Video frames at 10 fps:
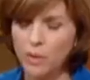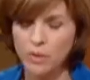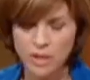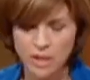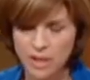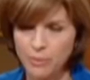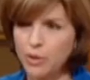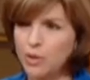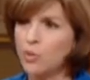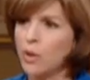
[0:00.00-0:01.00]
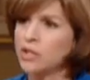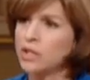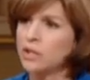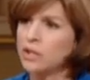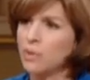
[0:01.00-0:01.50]
recourse, someone who's
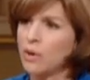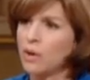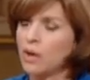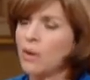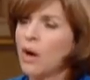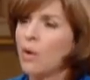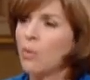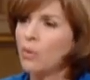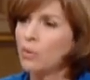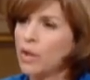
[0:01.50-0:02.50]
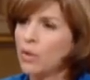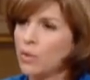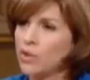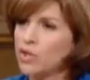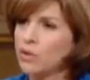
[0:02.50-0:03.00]
watching this program, what
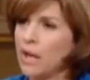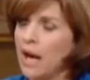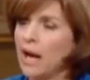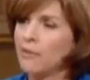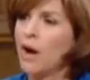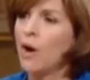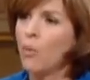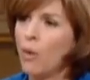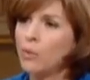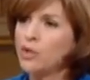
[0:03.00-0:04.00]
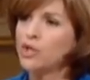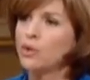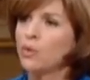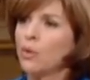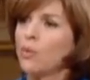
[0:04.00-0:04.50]
recourse do they have? What would
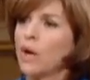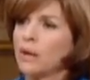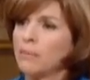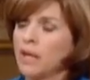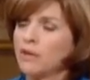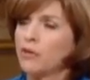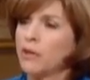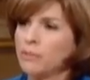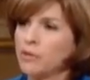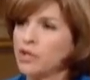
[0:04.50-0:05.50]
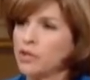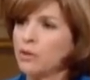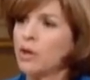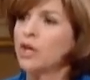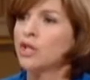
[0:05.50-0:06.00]
you recommend for them to
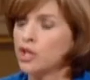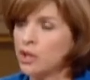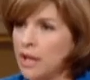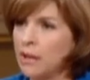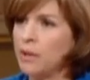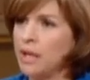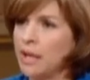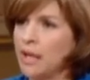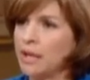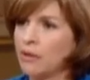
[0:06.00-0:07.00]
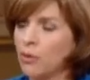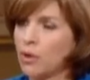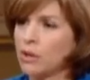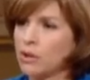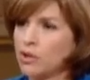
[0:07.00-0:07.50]
do should they be in a
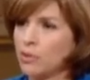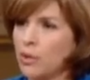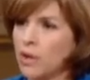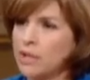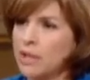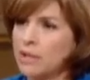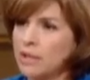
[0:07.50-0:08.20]
foreclosure process?